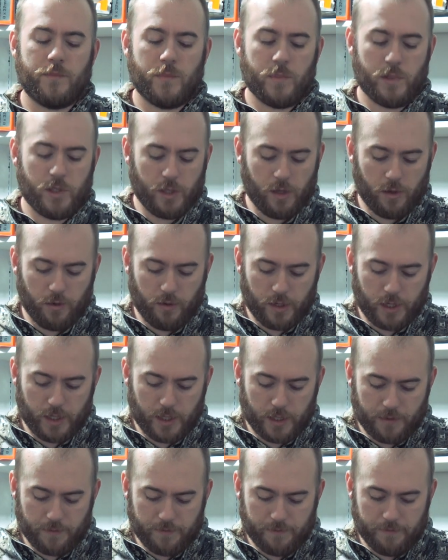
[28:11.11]

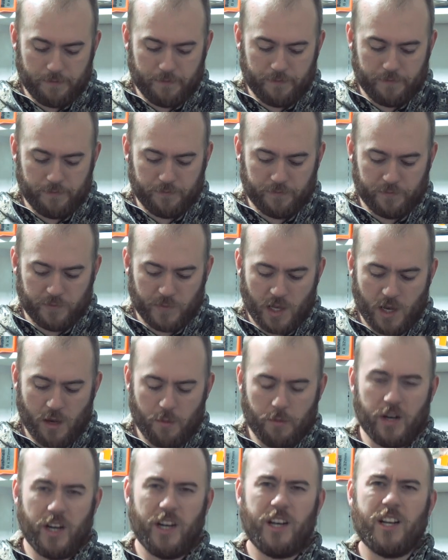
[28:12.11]
So
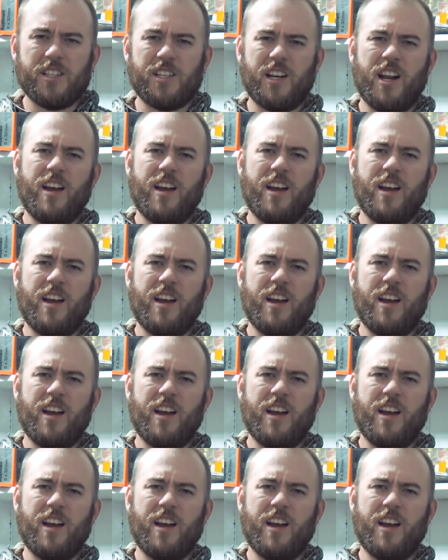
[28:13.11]
but it doesn't